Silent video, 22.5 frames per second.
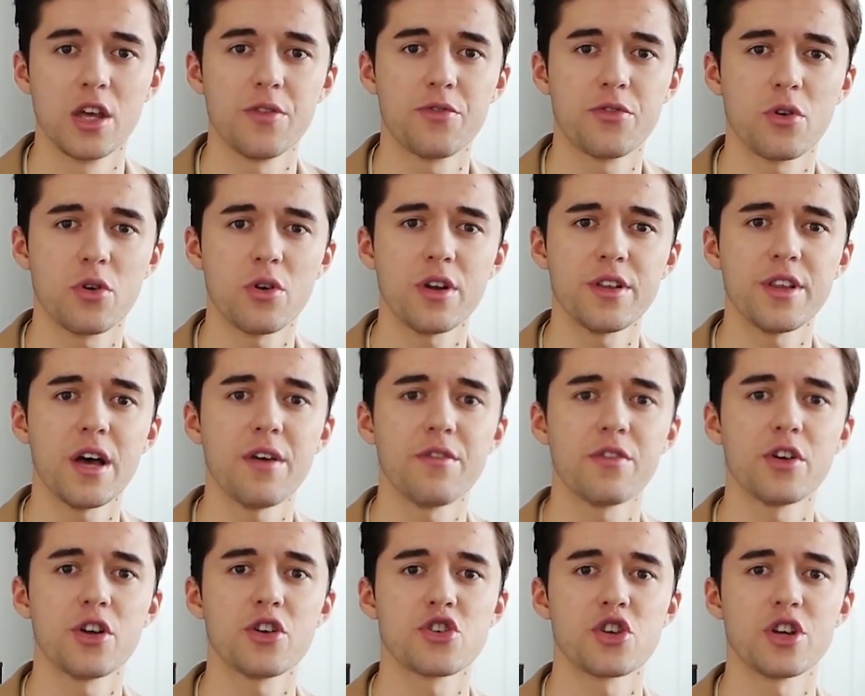If you're an
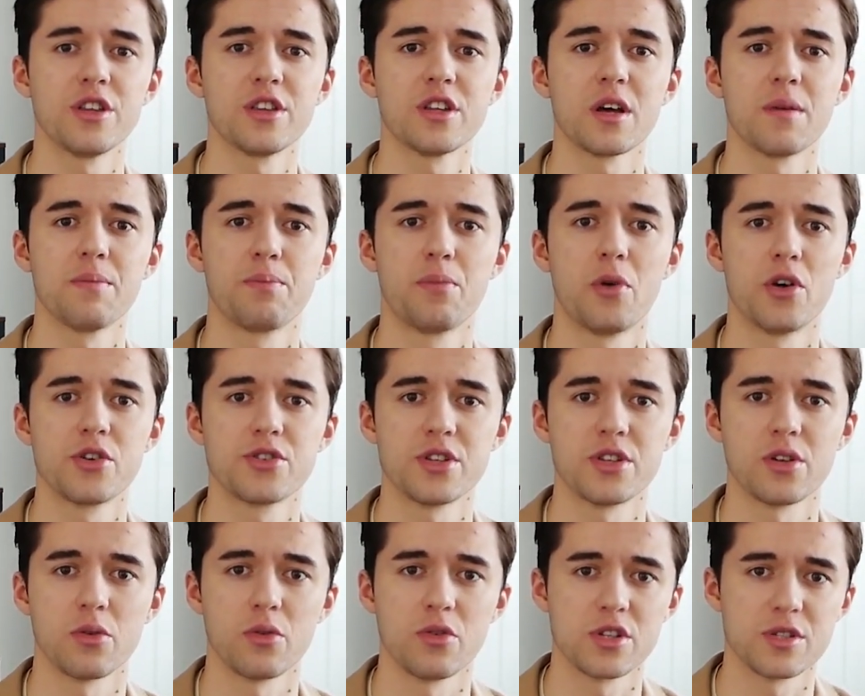average income
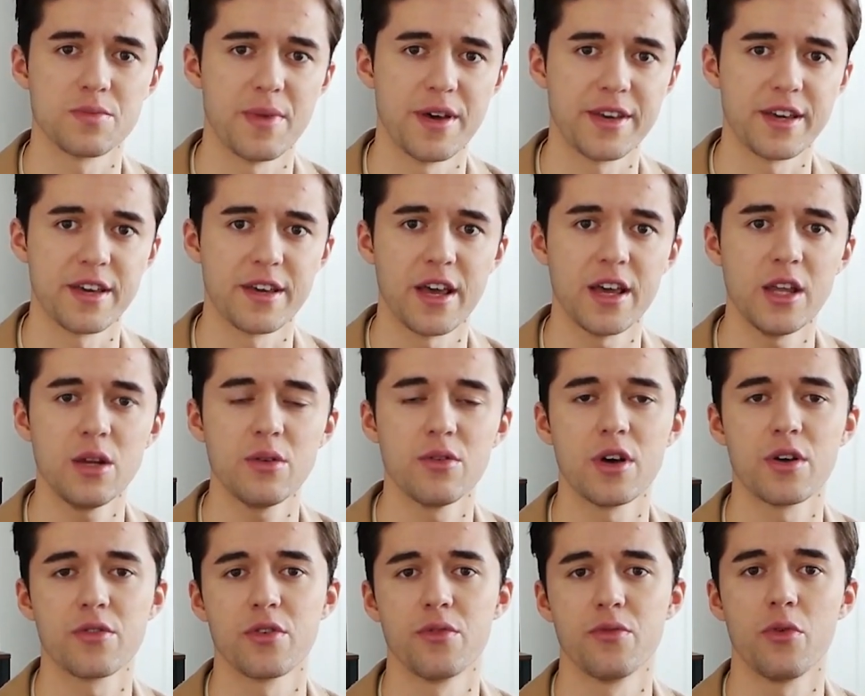person who is making
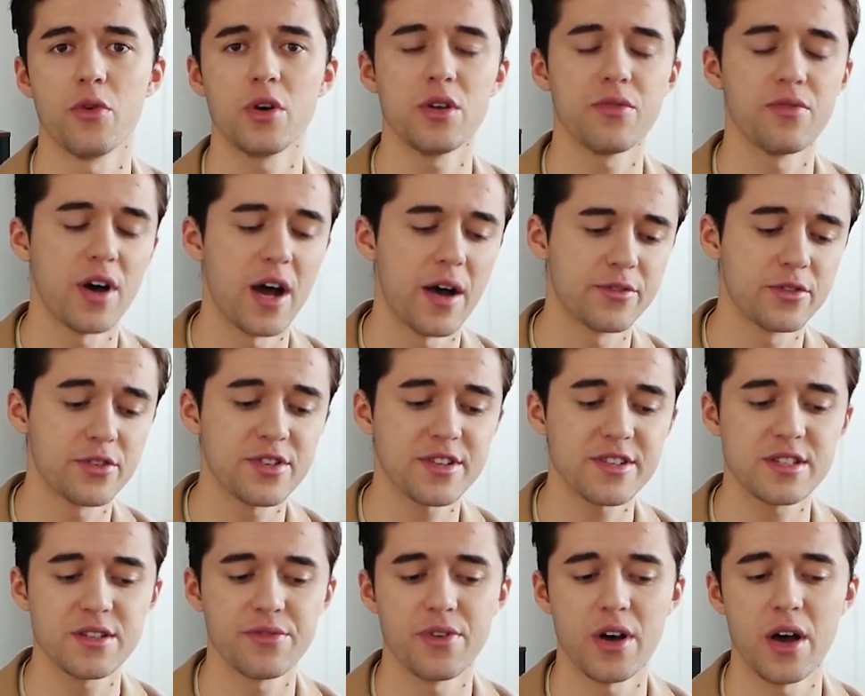anywhere from $45,000
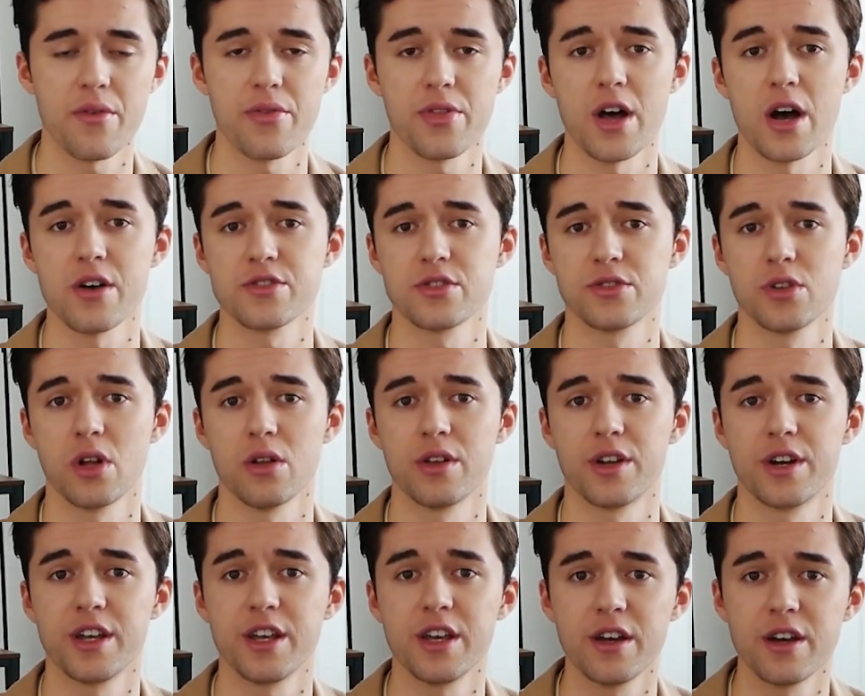to
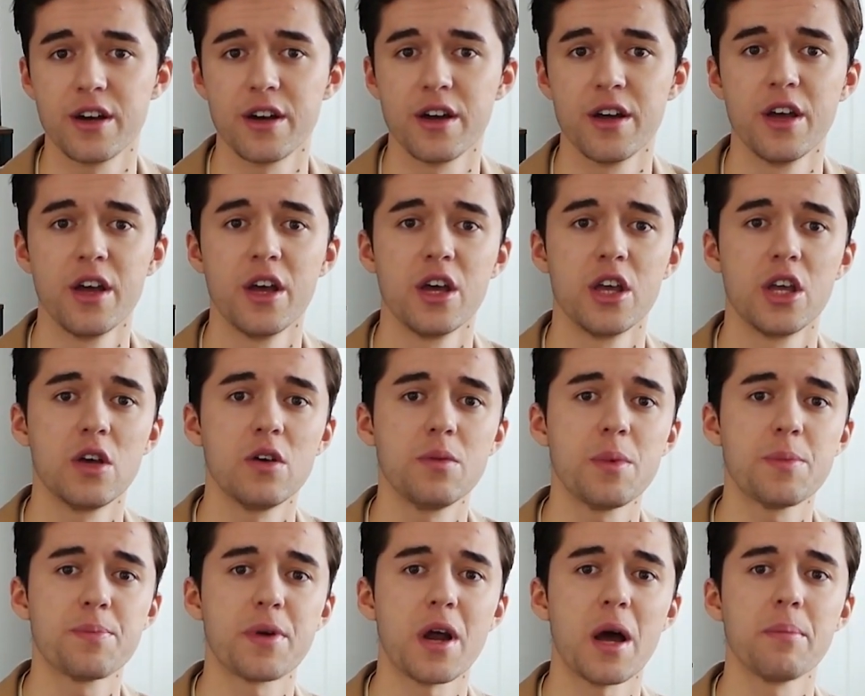$65,000 a year, you'll
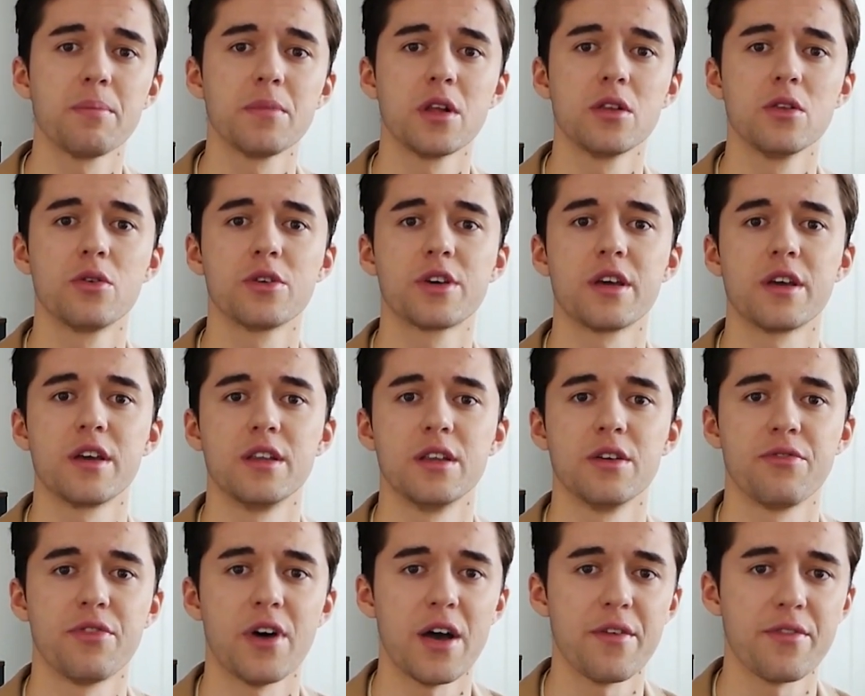be probably looking in
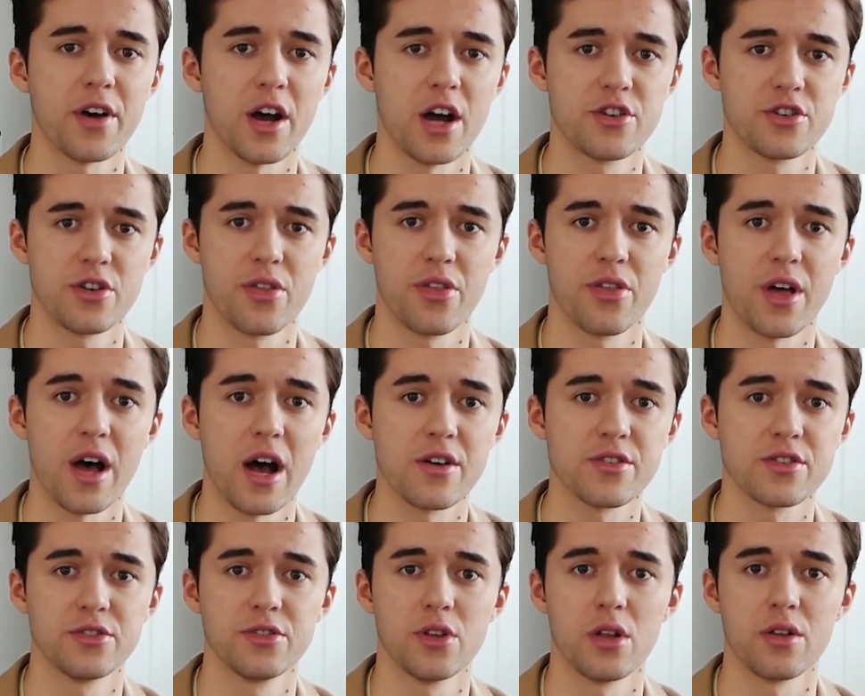the
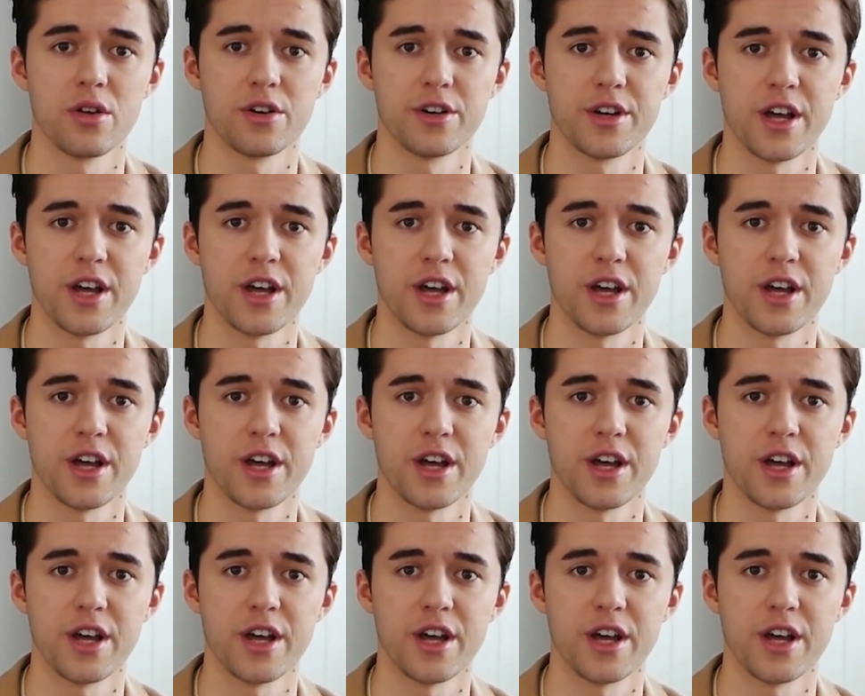$500,000